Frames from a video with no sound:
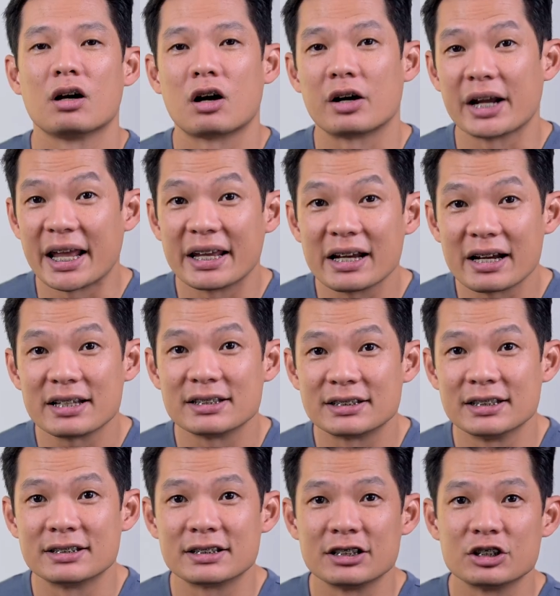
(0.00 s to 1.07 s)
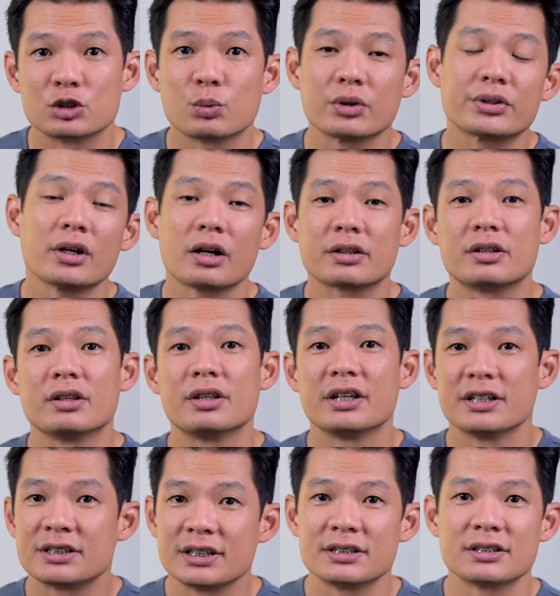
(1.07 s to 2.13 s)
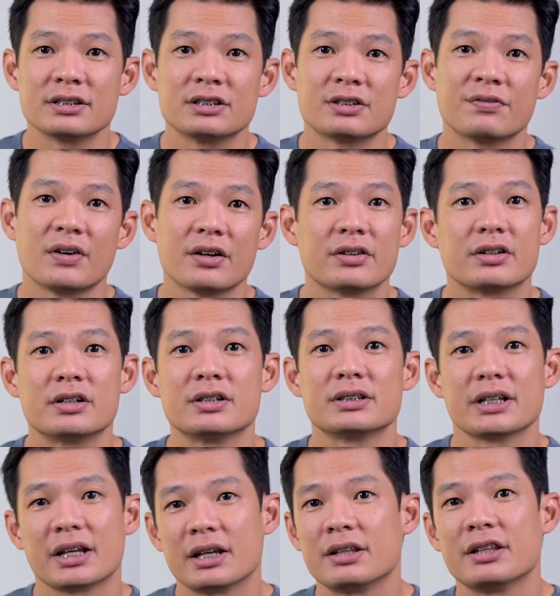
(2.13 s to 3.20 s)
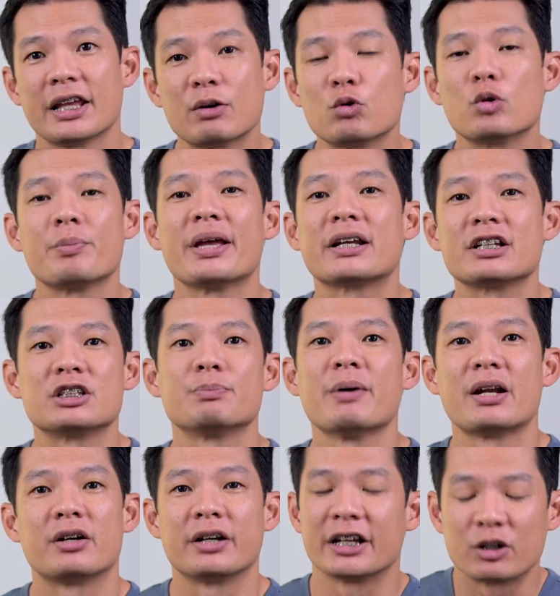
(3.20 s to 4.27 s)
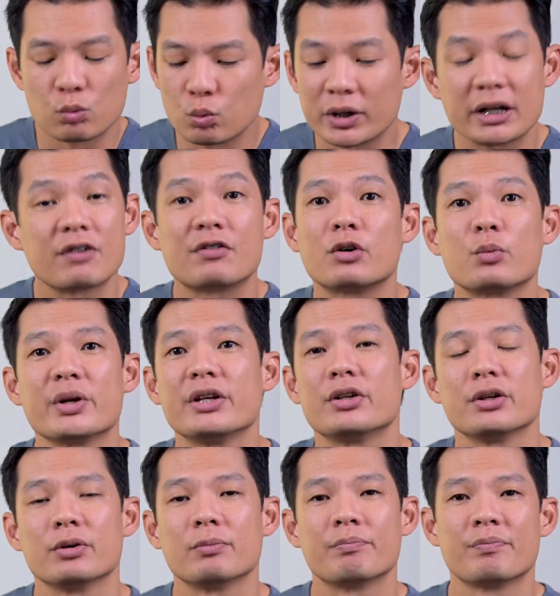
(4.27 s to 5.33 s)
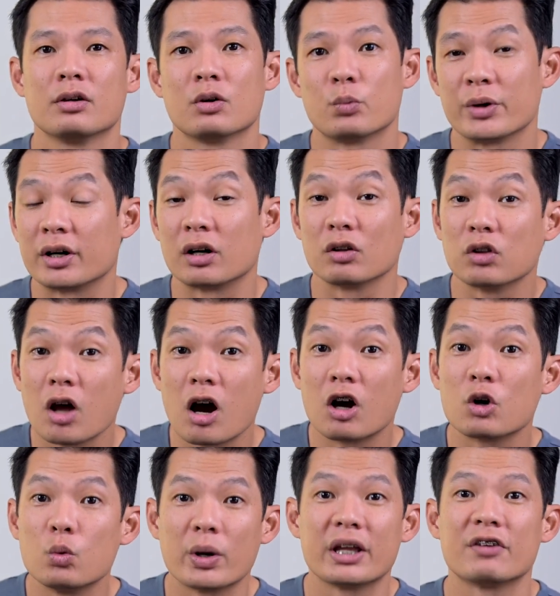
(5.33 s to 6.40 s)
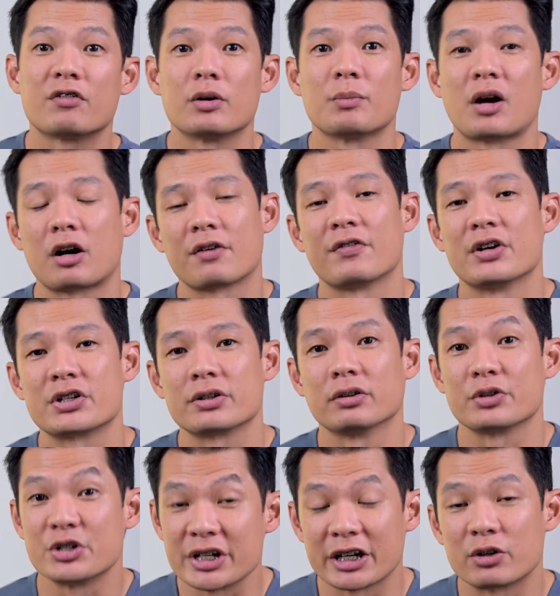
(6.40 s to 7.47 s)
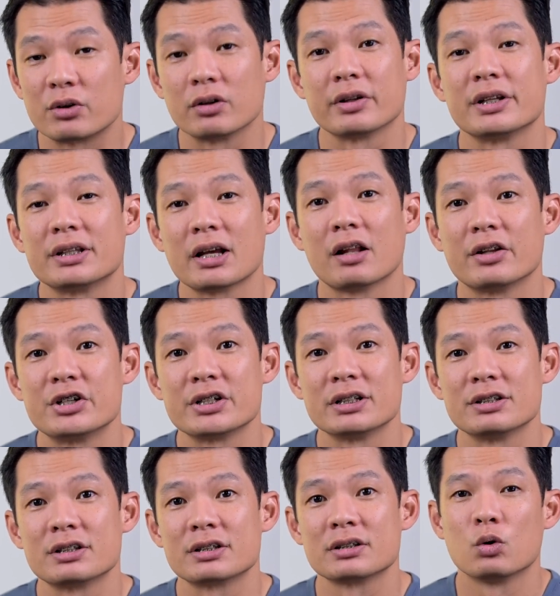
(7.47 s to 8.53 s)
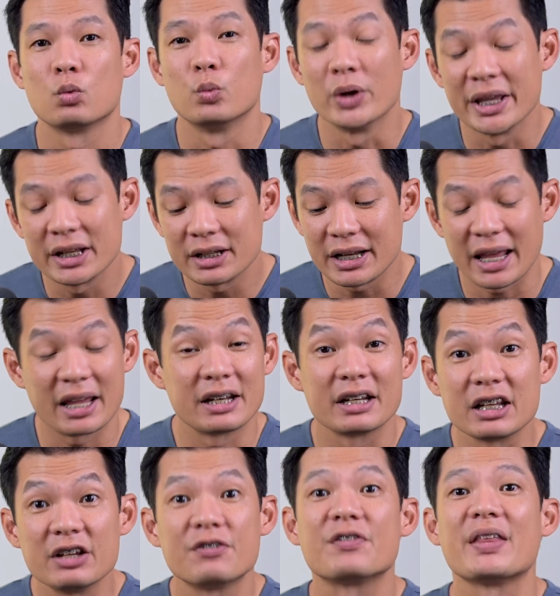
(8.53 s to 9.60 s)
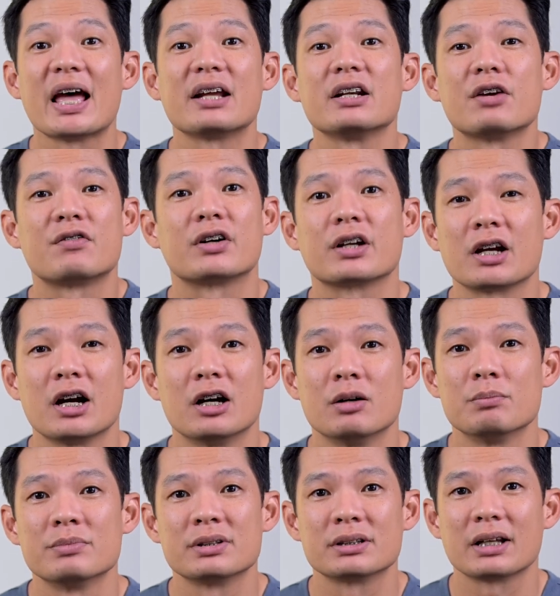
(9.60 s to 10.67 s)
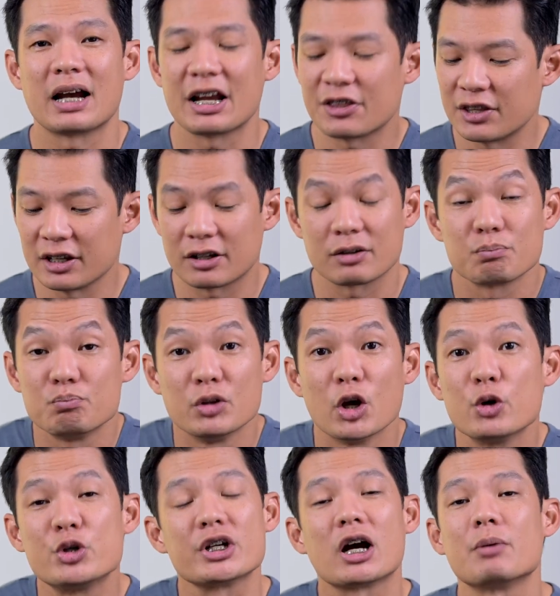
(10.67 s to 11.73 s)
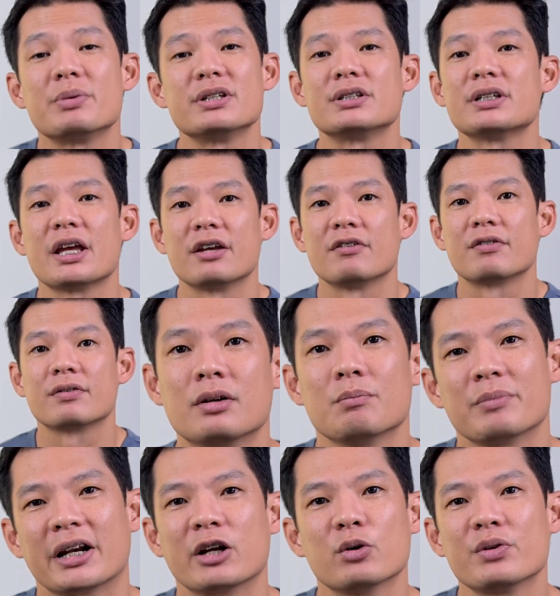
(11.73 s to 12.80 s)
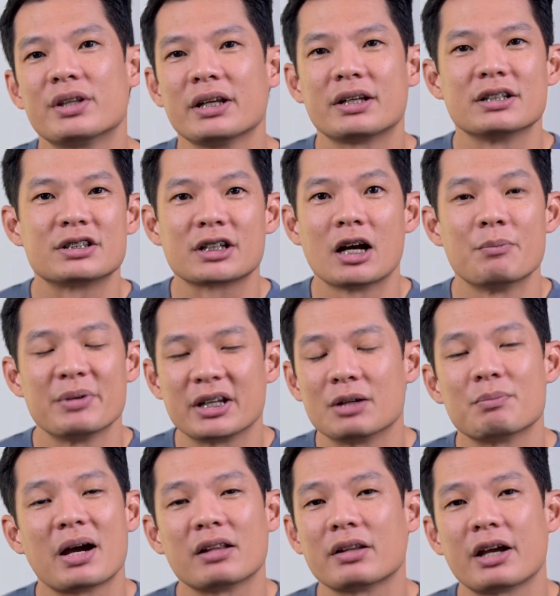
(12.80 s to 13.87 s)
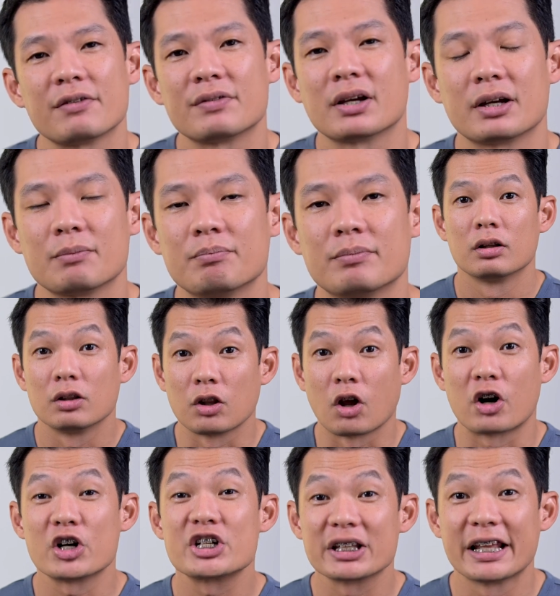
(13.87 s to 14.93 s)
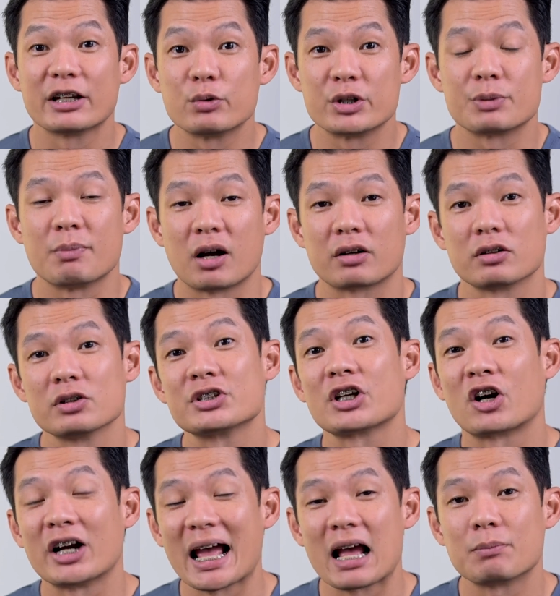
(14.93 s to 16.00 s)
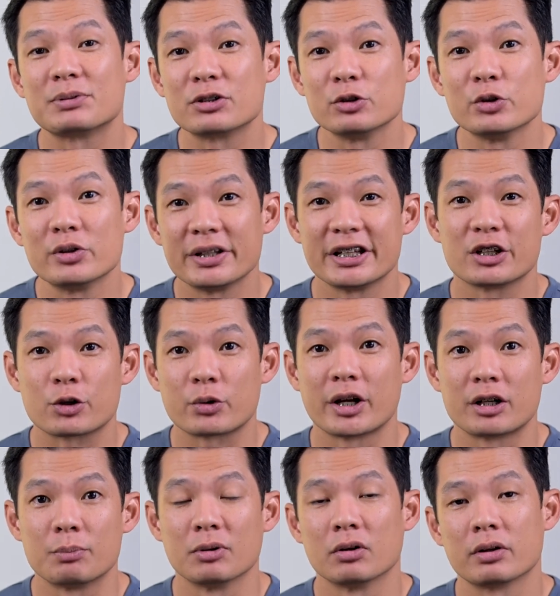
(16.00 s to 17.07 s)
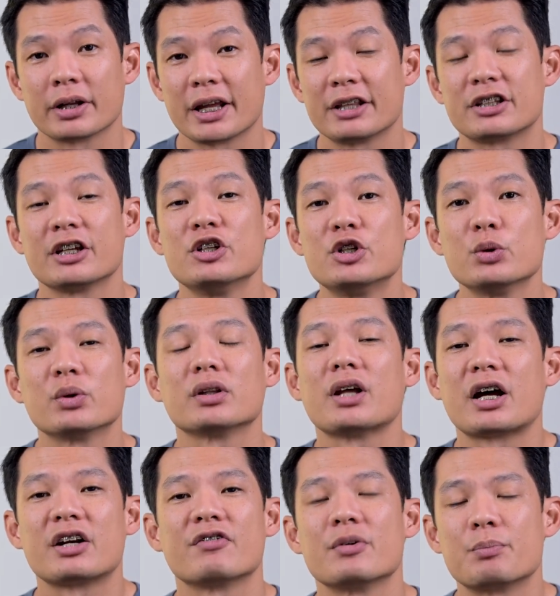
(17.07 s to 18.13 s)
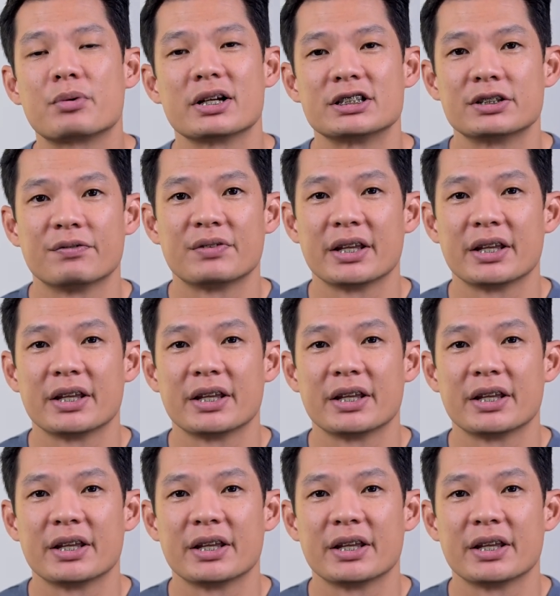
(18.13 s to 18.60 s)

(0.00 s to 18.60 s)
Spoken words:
Our AI assistants will talk to the assistants of others, and they will make us better at whatever we do. We are a long way from artificial general intelligence. When and if that ever comes, I think no job is safe, but I don't think it's coming in my lifetime. Large language models are absolutely incredible and can do a lot of impressive